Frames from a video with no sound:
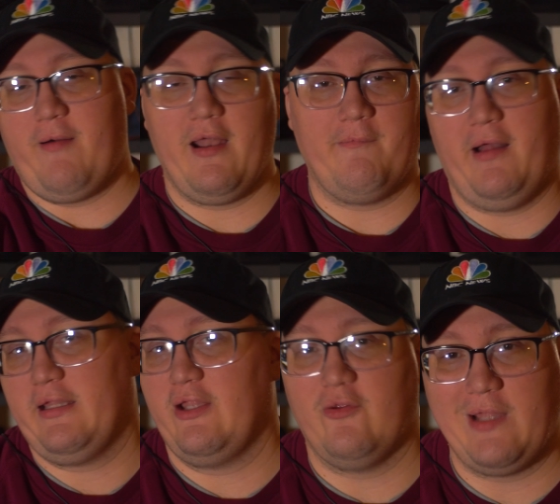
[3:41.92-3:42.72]

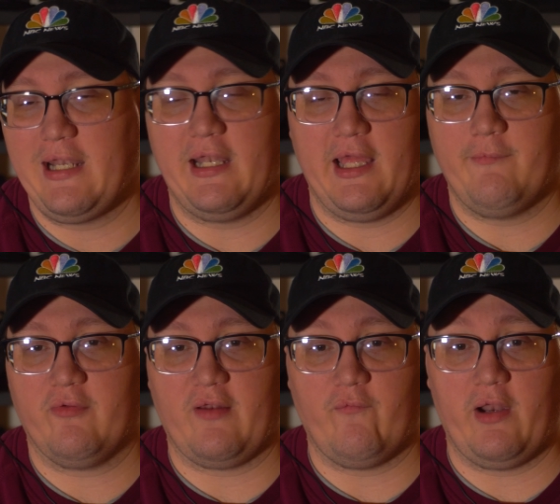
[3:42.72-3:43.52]
monopod can do
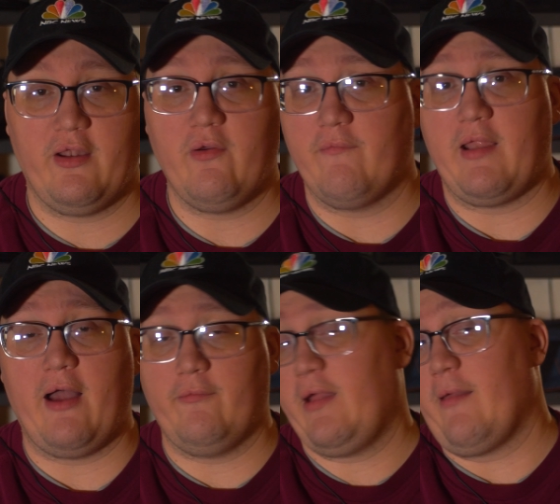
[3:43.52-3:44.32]
99% of what I do. I've
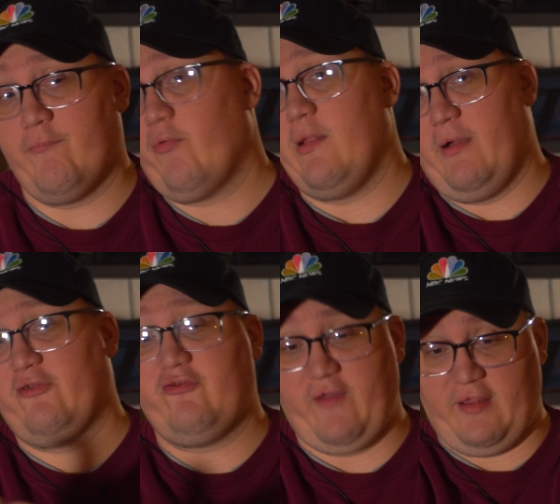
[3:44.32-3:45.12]
now, and pretty
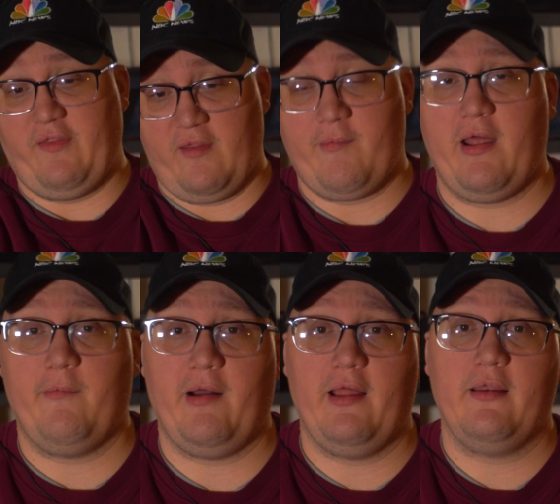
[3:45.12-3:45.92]
much thanks to this
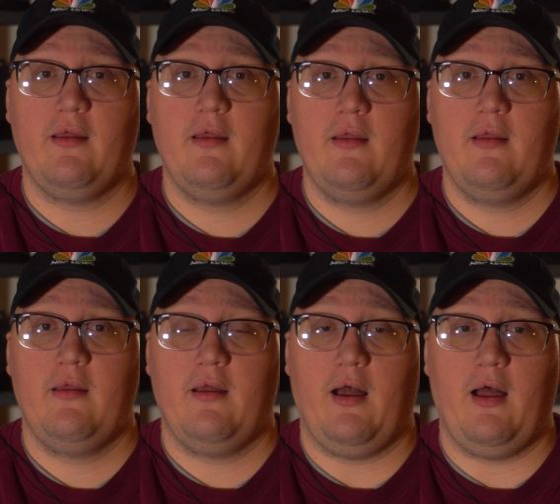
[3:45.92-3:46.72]
monopod,
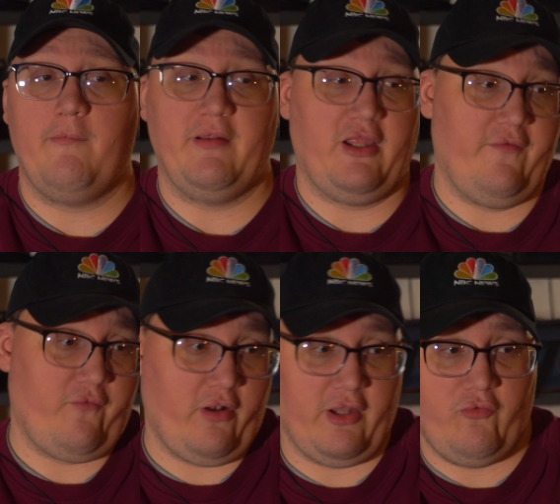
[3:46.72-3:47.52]
uh, been
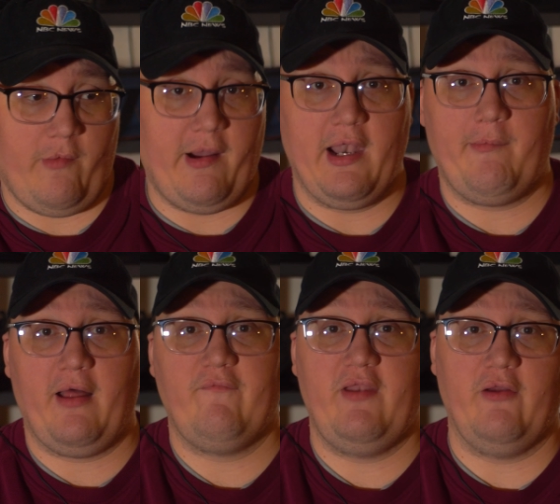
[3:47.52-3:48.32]
converted into a
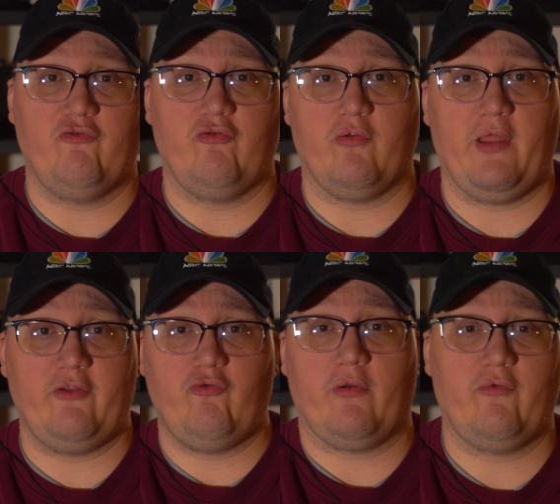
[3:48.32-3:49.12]
monopod video shooter
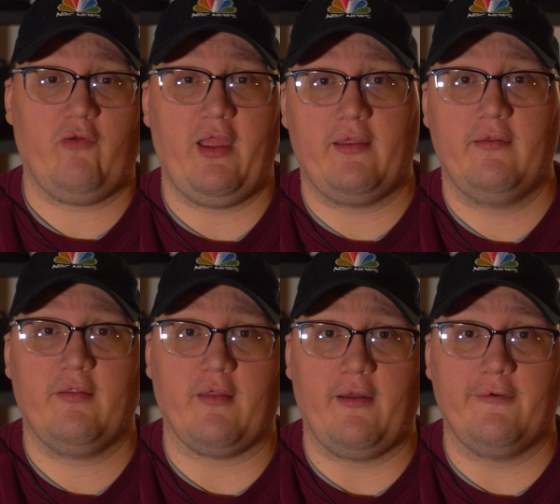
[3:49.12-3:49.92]
like Jordan Drake.
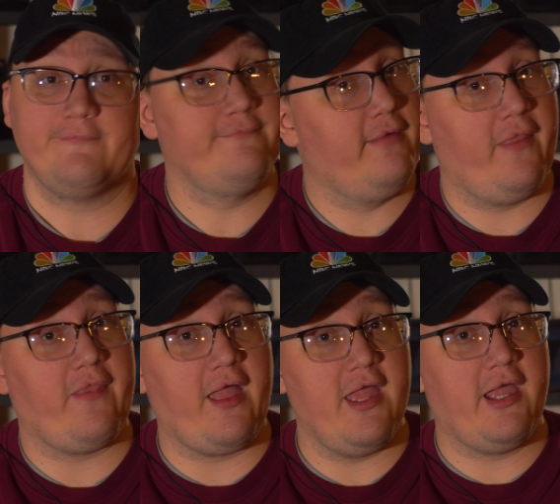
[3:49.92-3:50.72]
So
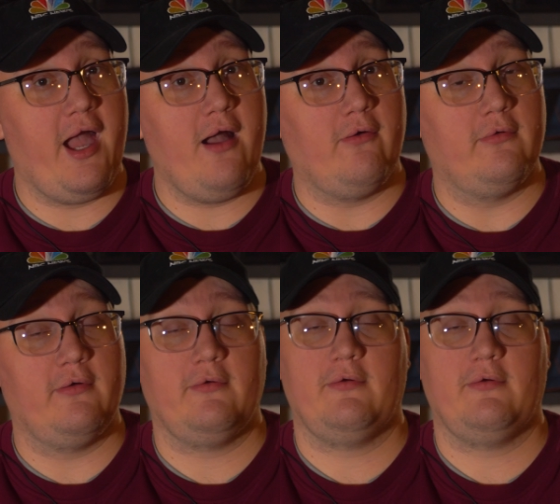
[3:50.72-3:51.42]
there you go.